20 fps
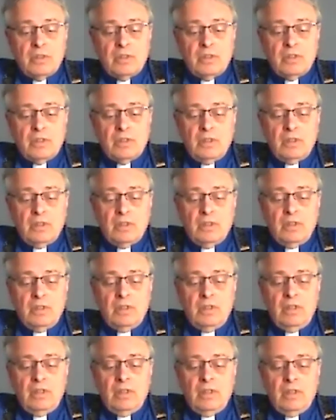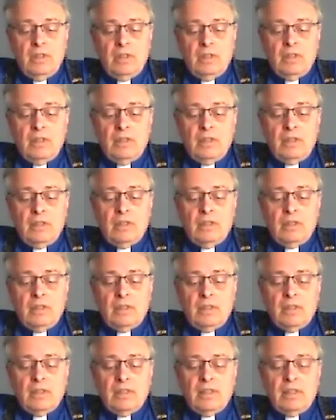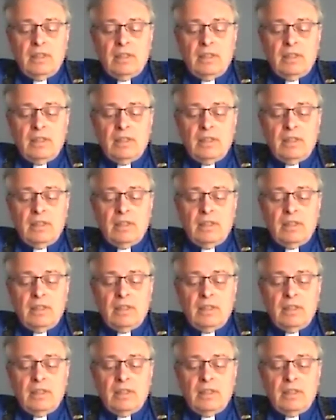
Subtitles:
(no one is talking)